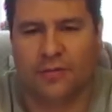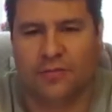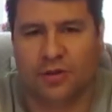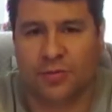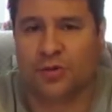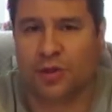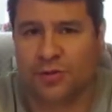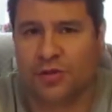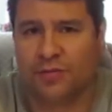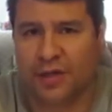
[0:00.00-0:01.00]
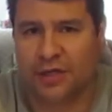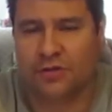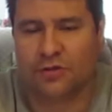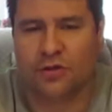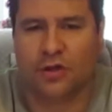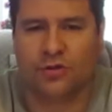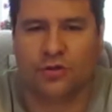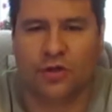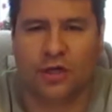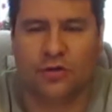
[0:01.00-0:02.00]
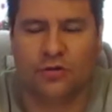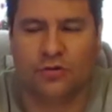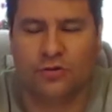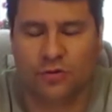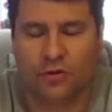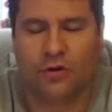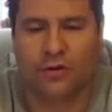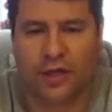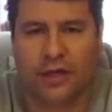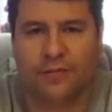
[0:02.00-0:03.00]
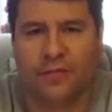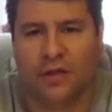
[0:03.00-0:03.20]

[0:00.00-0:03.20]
subscription base. So I'll show you how to do all that,